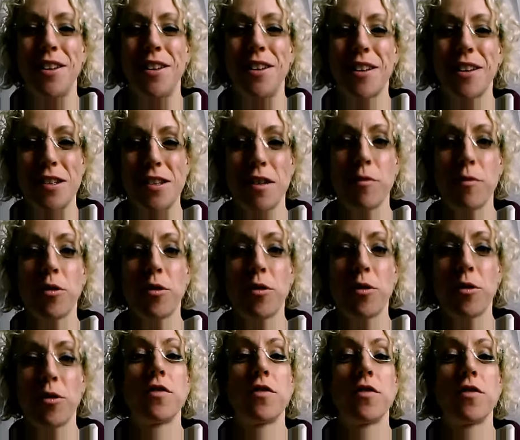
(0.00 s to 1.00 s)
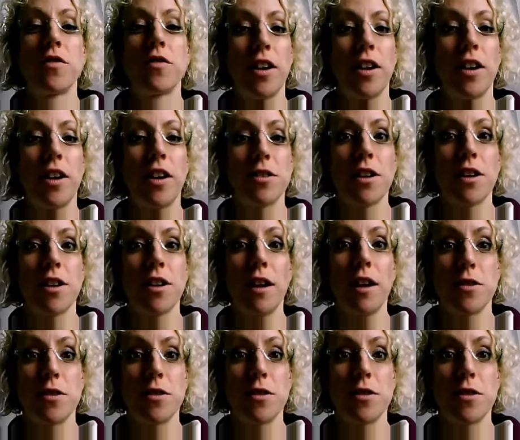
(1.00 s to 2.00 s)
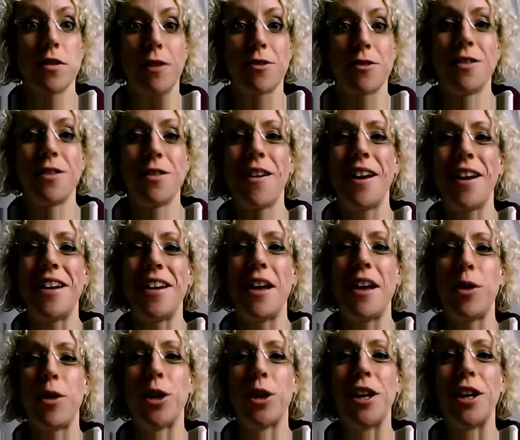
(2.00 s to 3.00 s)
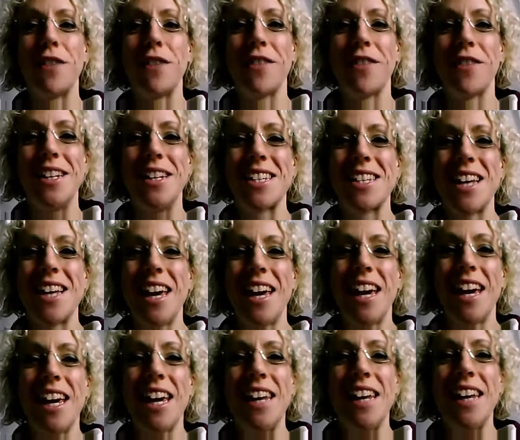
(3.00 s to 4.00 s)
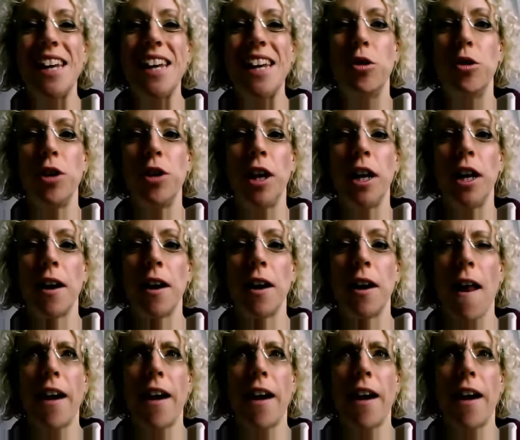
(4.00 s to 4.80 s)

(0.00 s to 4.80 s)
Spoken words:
because I'm quite often found out and about at networking events in the morning,